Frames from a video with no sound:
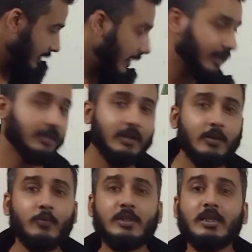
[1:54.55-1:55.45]

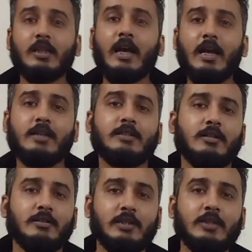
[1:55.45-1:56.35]
Then we shall
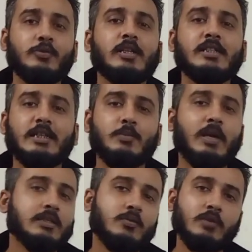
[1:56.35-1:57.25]
add the interest
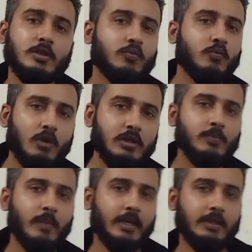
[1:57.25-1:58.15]
expense which
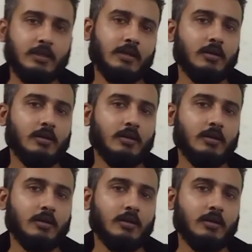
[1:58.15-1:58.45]
was made